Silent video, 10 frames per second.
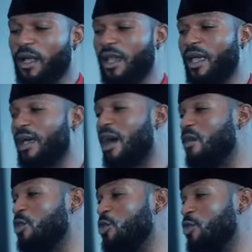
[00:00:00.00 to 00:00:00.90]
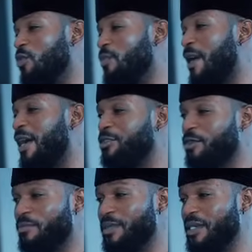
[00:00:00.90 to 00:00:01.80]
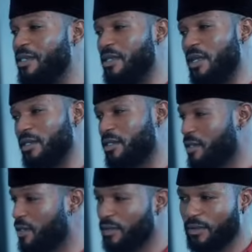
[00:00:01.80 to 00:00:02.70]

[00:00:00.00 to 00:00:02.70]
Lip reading: I like how you mind your business.